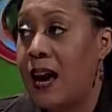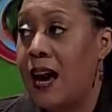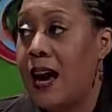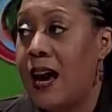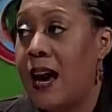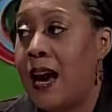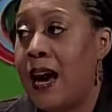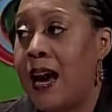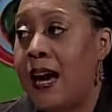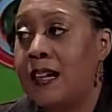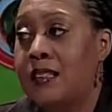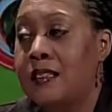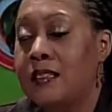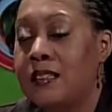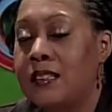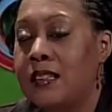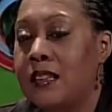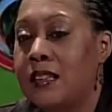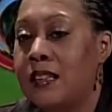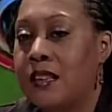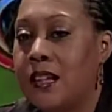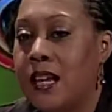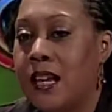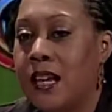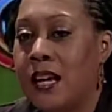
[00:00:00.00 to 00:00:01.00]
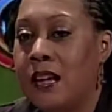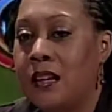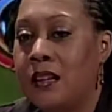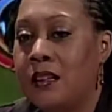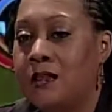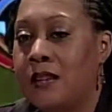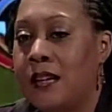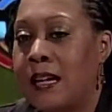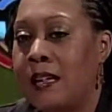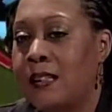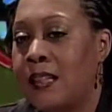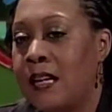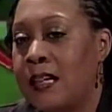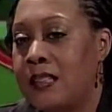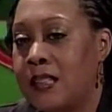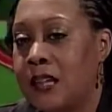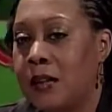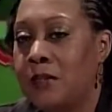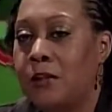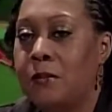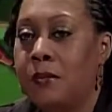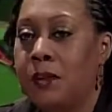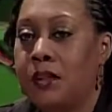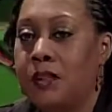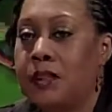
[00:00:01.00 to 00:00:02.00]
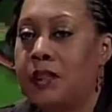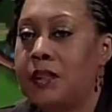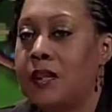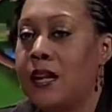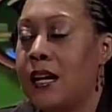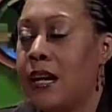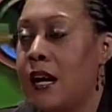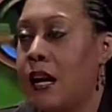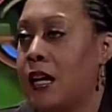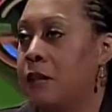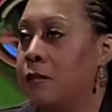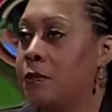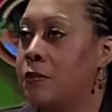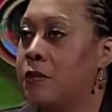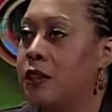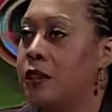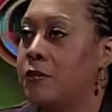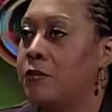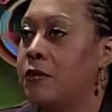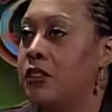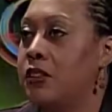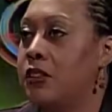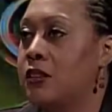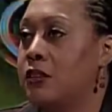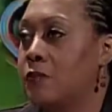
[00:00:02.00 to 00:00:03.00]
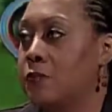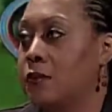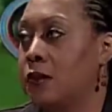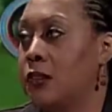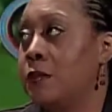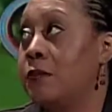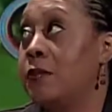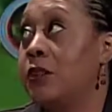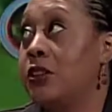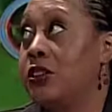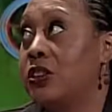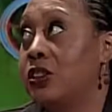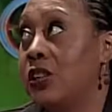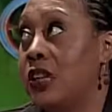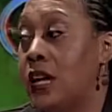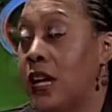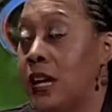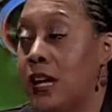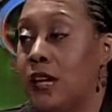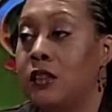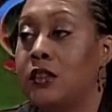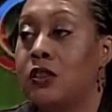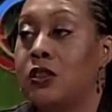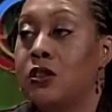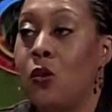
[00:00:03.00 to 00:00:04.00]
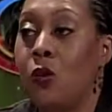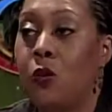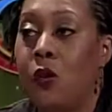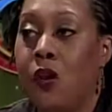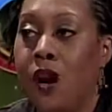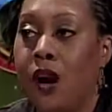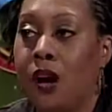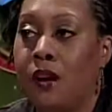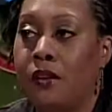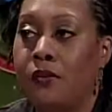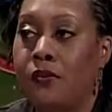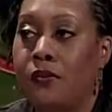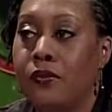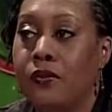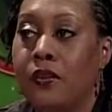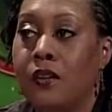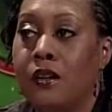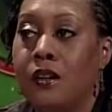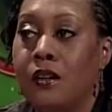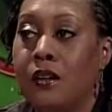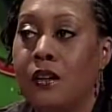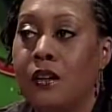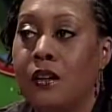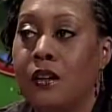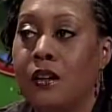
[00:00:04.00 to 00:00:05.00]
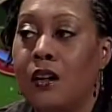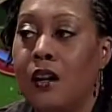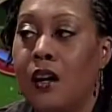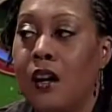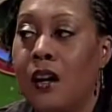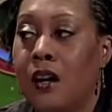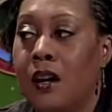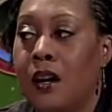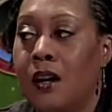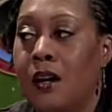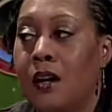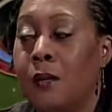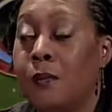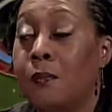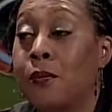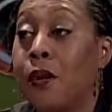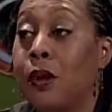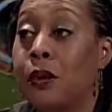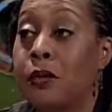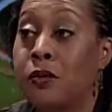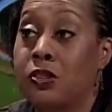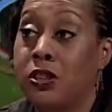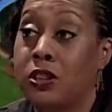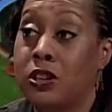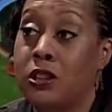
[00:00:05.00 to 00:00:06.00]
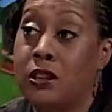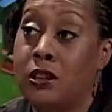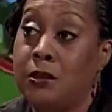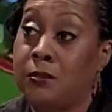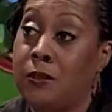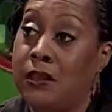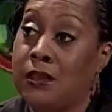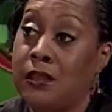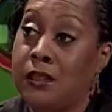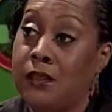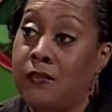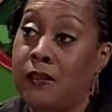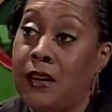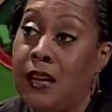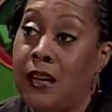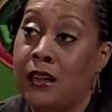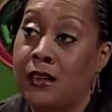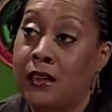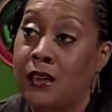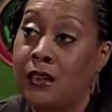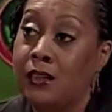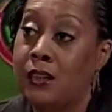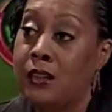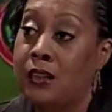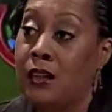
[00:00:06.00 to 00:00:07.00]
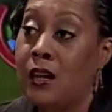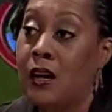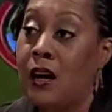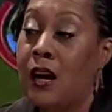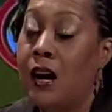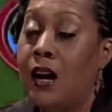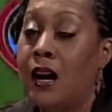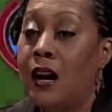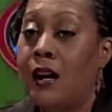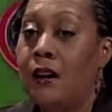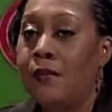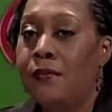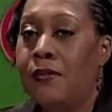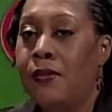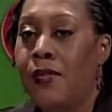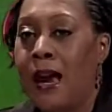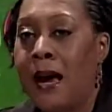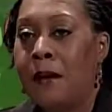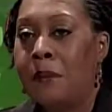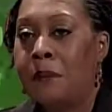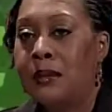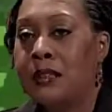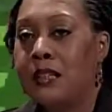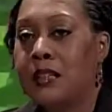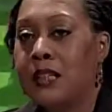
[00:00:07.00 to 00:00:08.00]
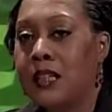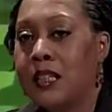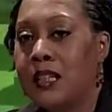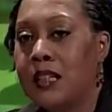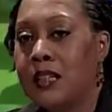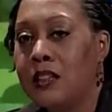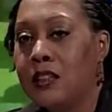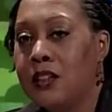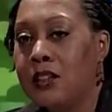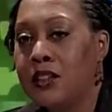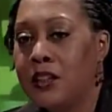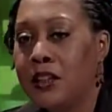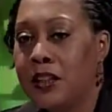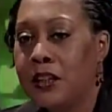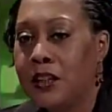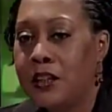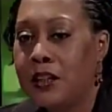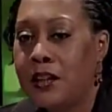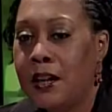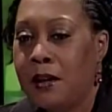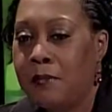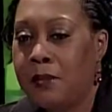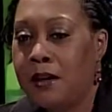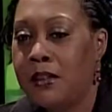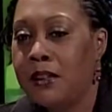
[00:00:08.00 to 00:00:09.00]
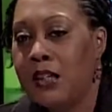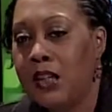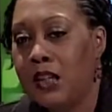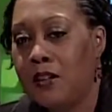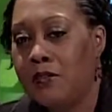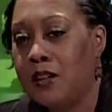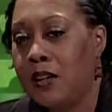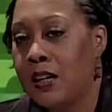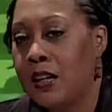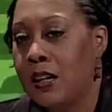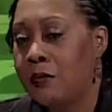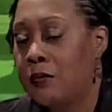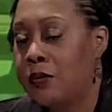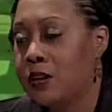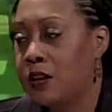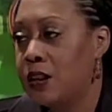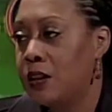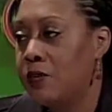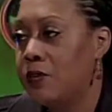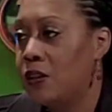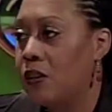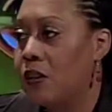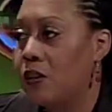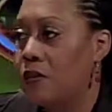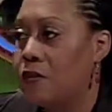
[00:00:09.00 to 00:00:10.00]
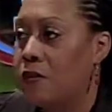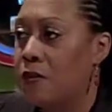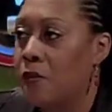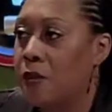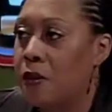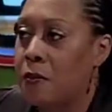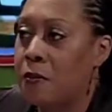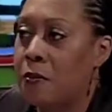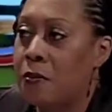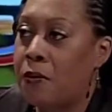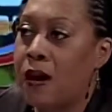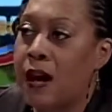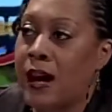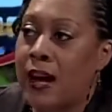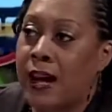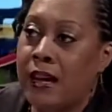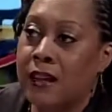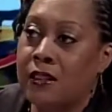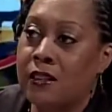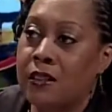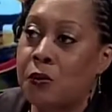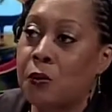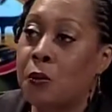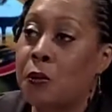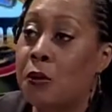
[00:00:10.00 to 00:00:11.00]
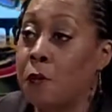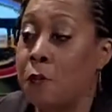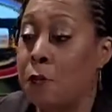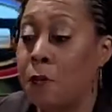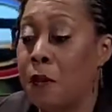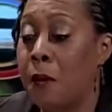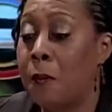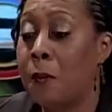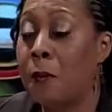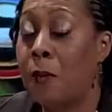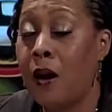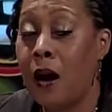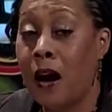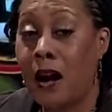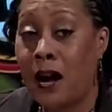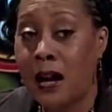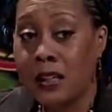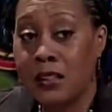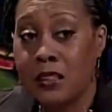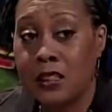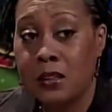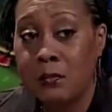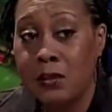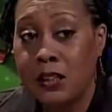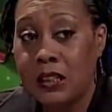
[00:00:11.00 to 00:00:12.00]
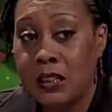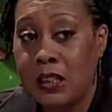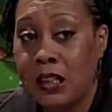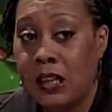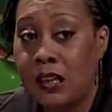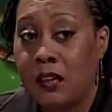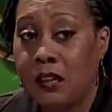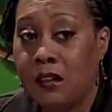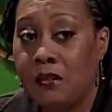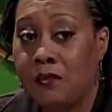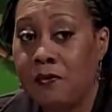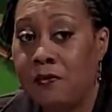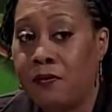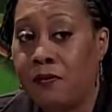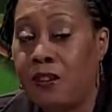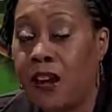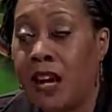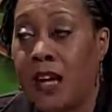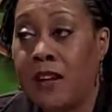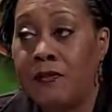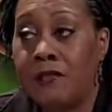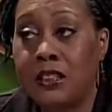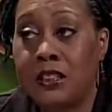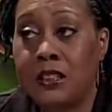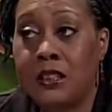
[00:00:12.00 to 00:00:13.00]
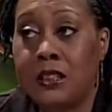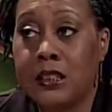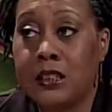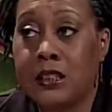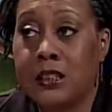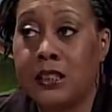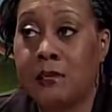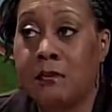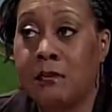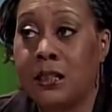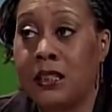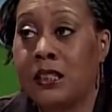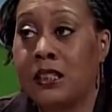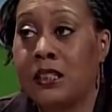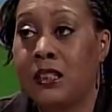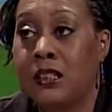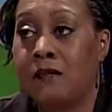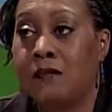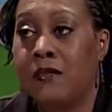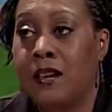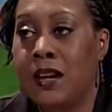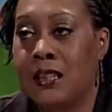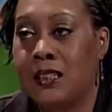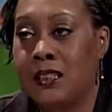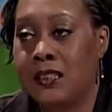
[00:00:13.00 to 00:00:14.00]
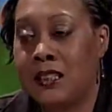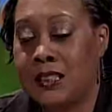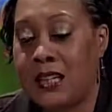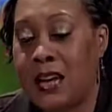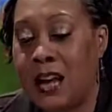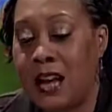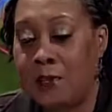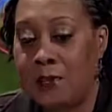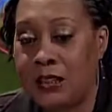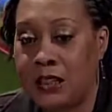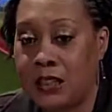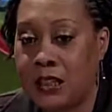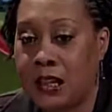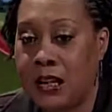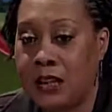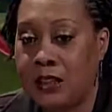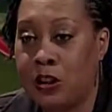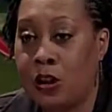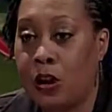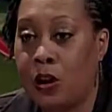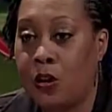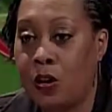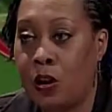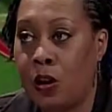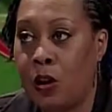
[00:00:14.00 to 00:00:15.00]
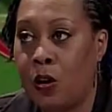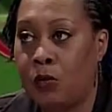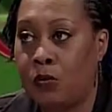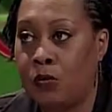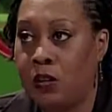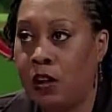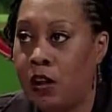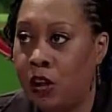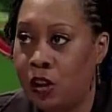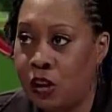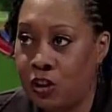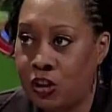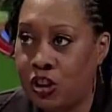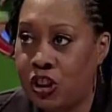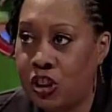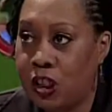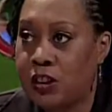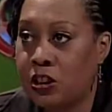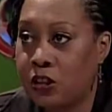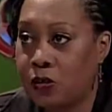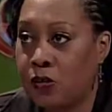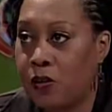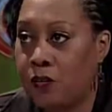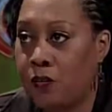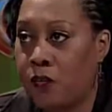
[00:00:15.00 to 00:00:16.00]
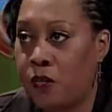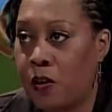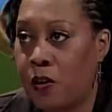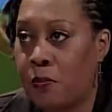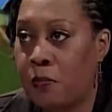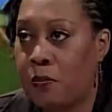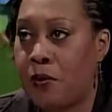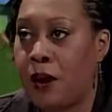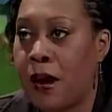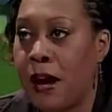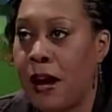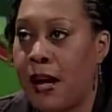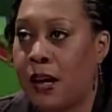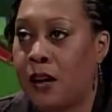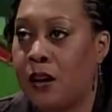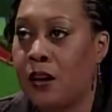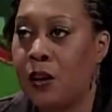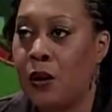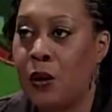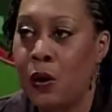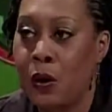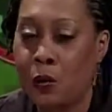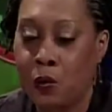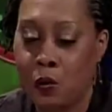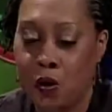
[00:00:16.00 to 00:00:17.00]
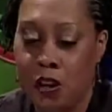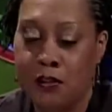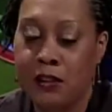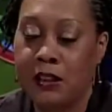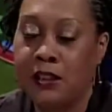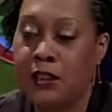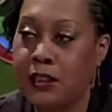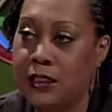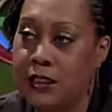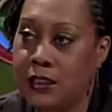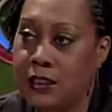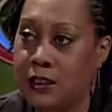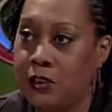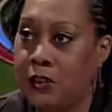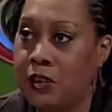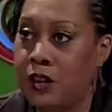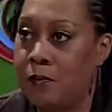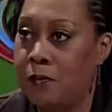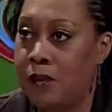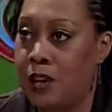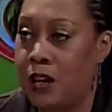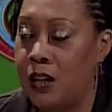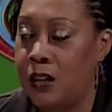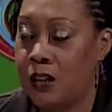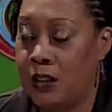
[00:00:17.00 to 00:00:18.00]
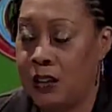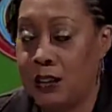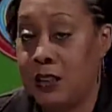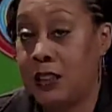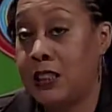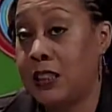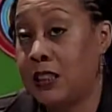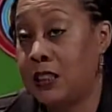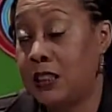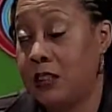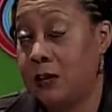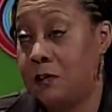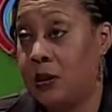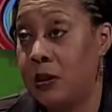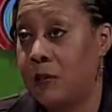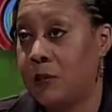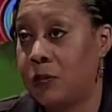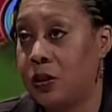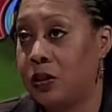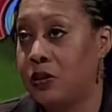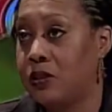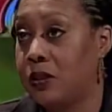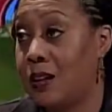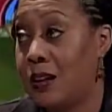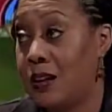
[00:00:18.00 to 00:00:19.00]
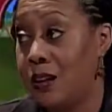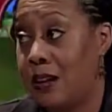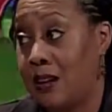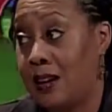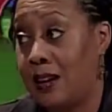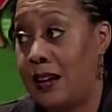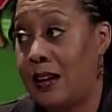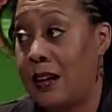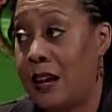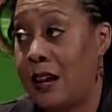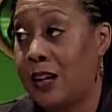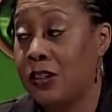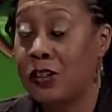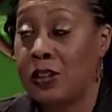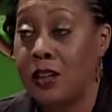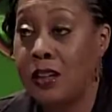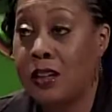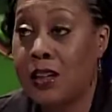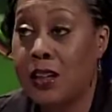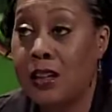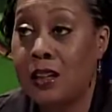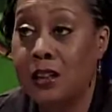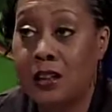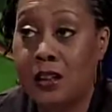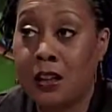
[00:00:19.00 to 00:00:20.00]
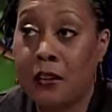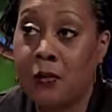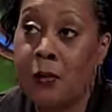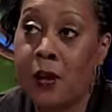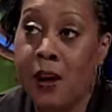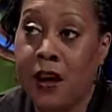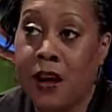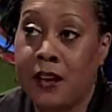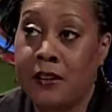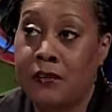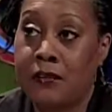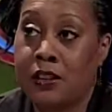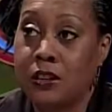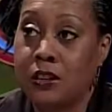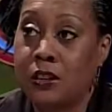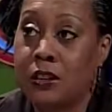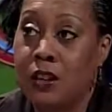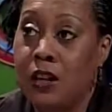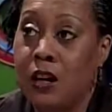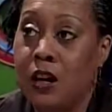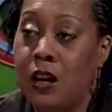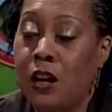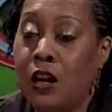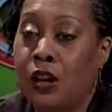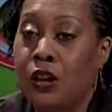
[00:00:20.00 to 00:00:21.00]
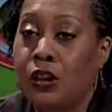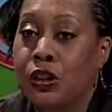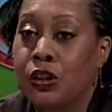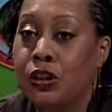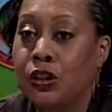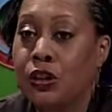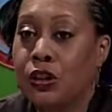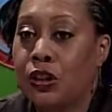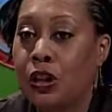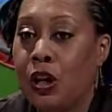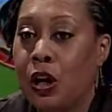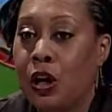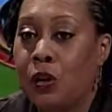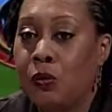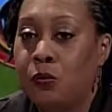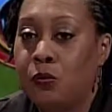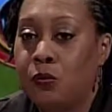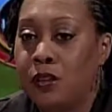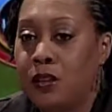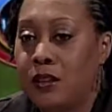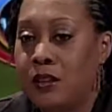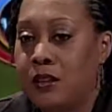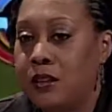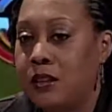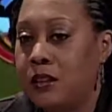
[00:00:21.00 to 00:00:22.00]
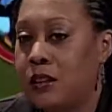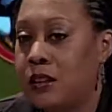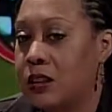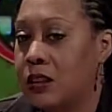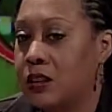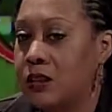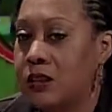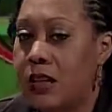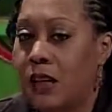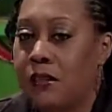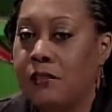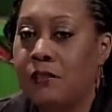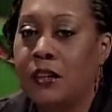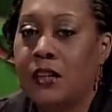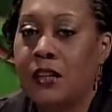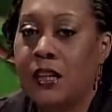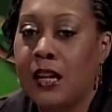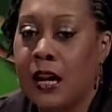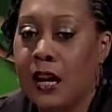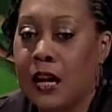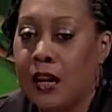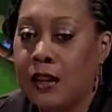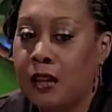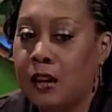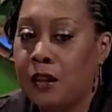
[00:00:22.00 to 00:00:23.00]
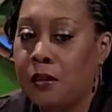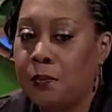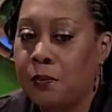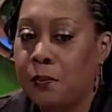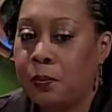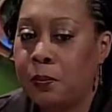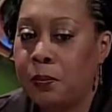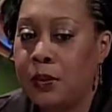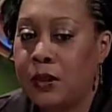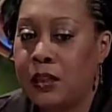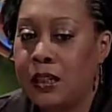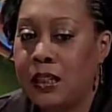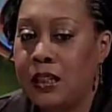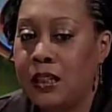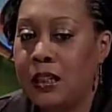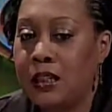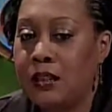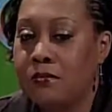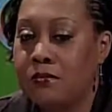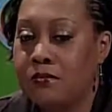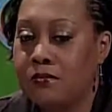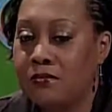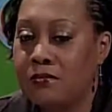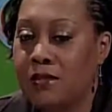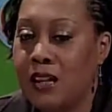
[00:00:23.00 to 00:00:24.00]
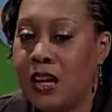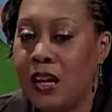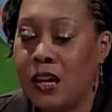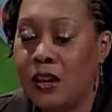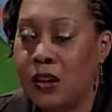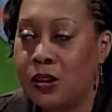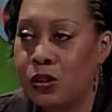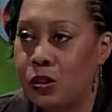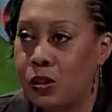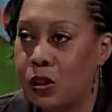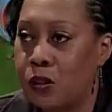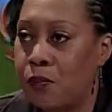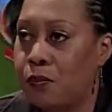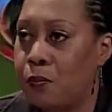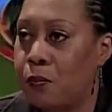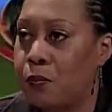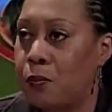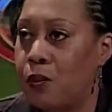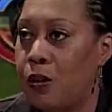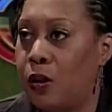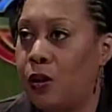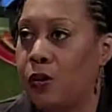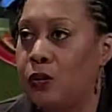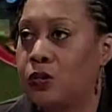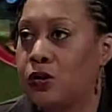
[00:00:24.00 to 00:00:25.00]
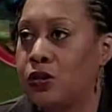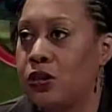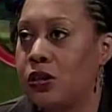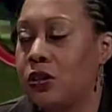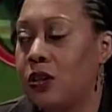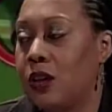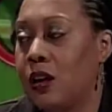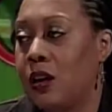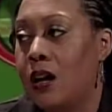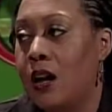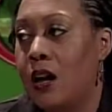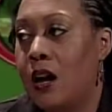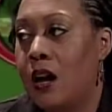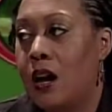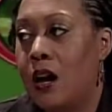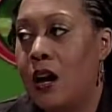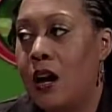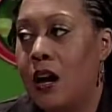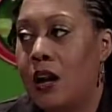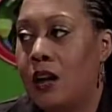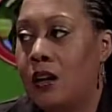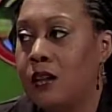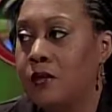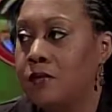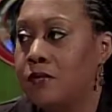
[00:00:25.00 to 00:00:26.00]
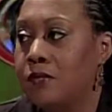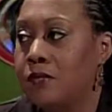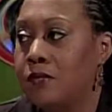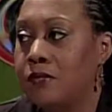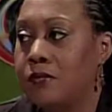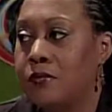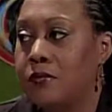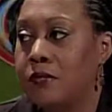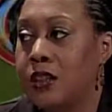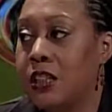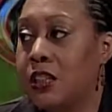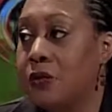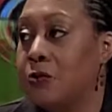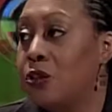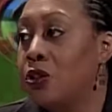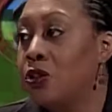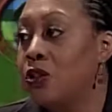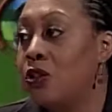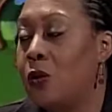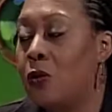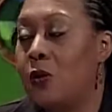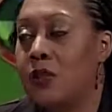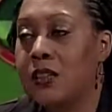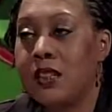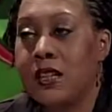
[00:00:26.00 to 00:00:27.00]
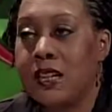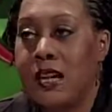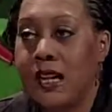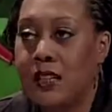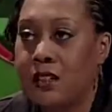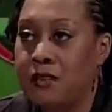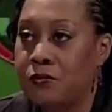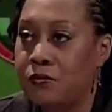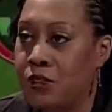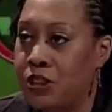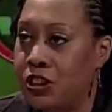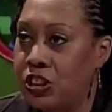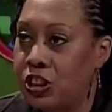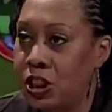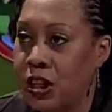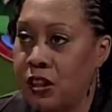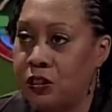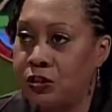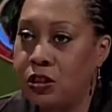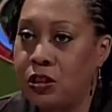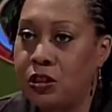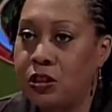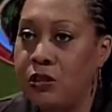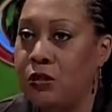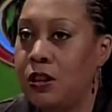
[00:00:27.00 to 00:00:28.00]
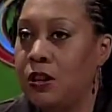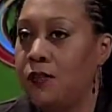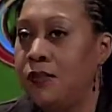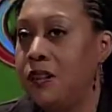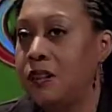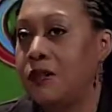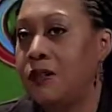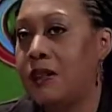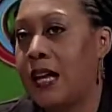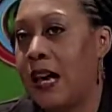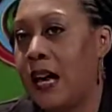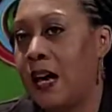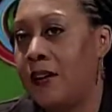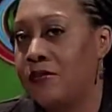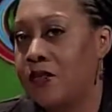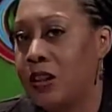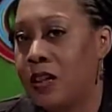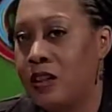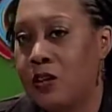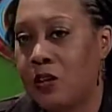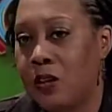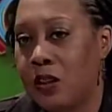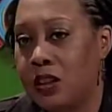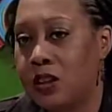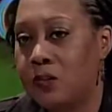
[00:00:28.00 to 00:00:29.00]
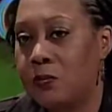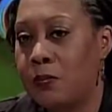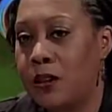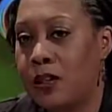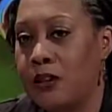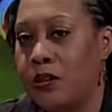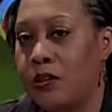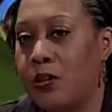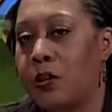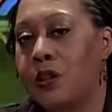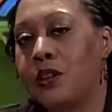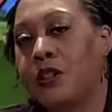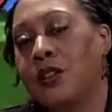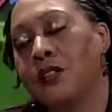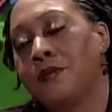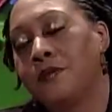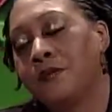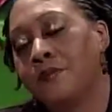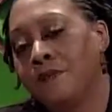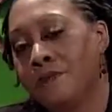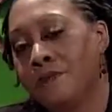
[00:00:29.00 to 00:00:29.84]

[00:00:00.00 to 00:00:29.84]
And at that time, the military had a pretty much hands-off approach to domestic violence. That particular year, I believe that I was living on Fort Bragg, there were approximately 5 to 6 domestic violence homicides alone just on Fort Bragg, where enlisted members actually killed their wives. So they really had a pretty hands-off approach. There was no one that I could reach out to even after I lost my daughter.